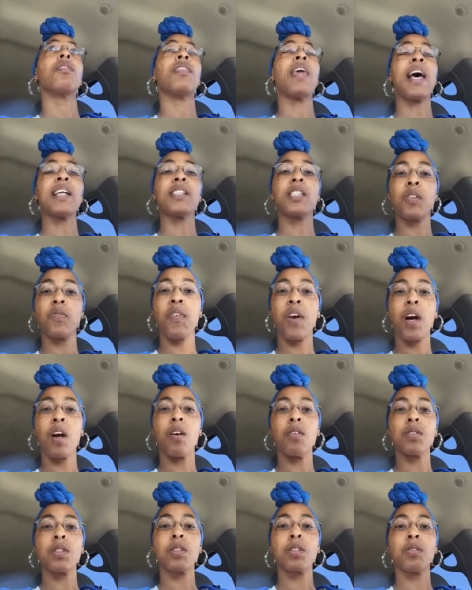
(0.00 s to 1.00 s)
that's
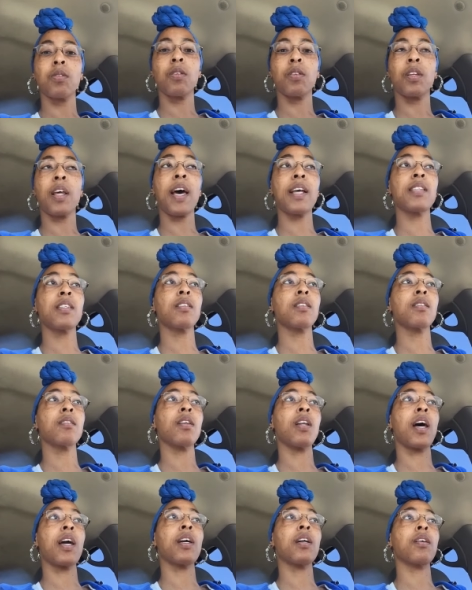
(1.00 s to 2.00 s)
felt that's
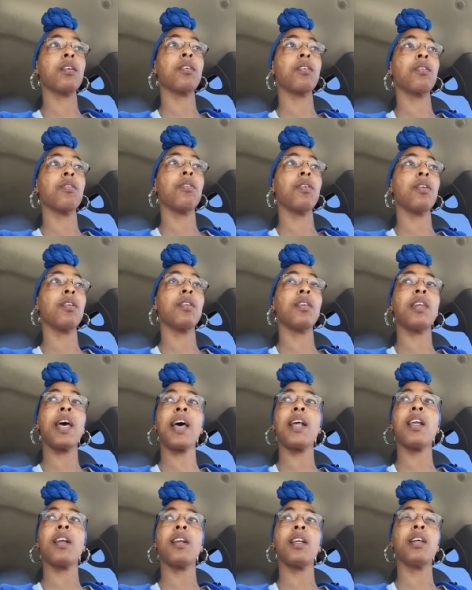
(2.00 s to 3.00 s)
like
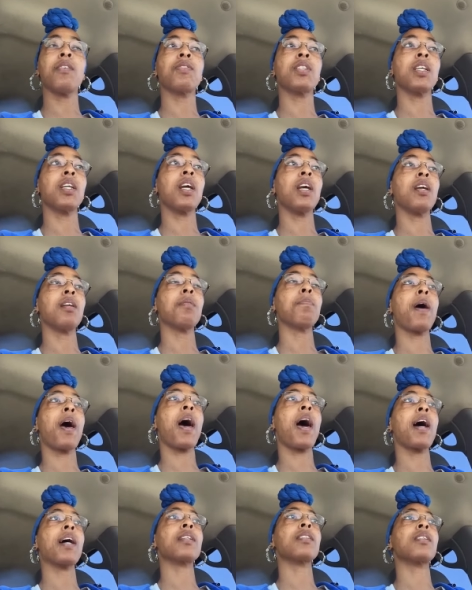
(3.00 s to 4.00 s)
that leaves an
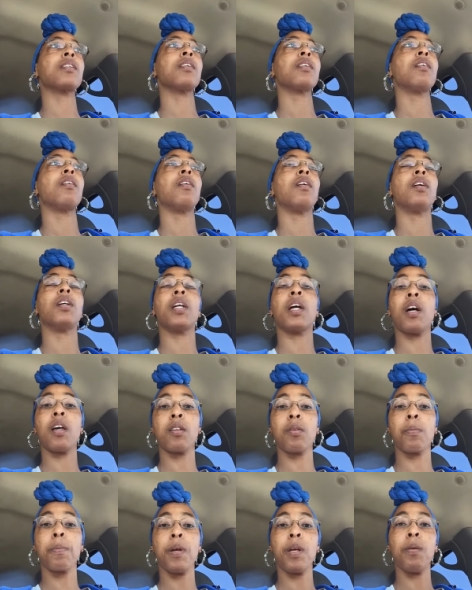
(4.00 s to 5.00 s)
impact on
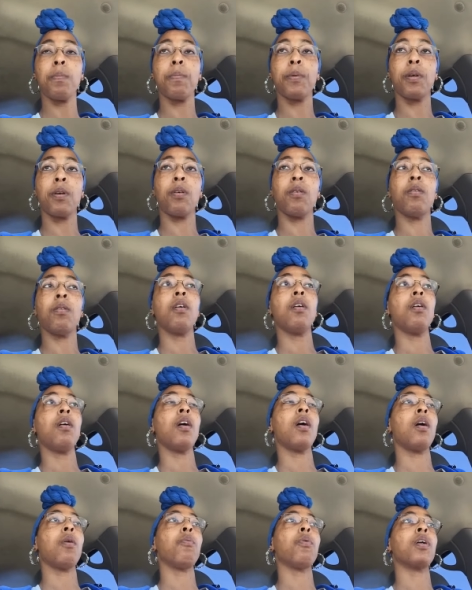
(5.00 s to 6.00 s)
other people
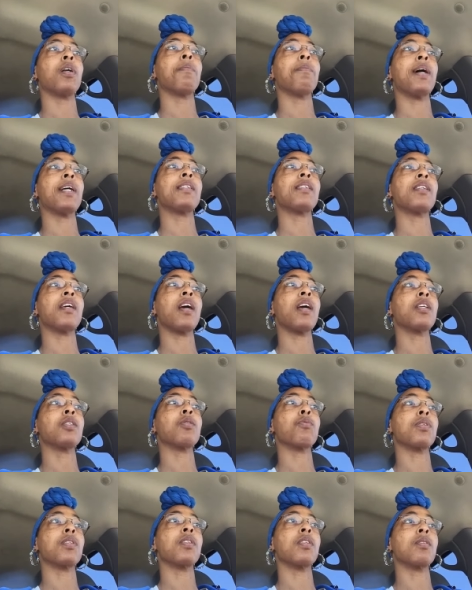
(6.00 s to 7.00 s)
um, one of my
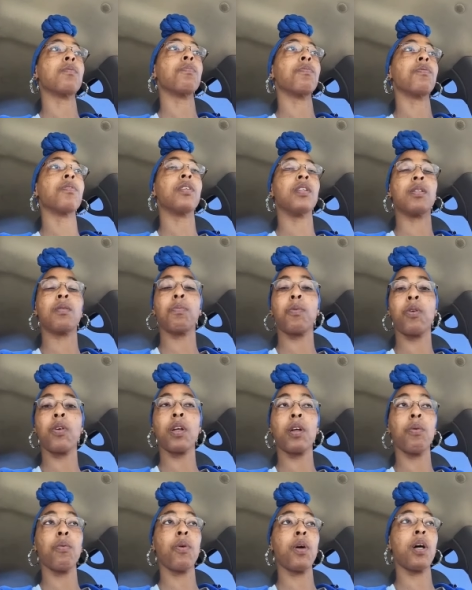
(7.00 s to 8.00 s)
sayings was this this
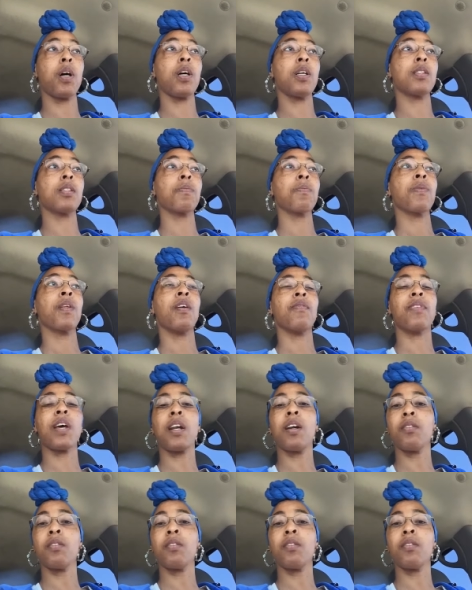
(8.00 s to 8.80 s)
morning was if they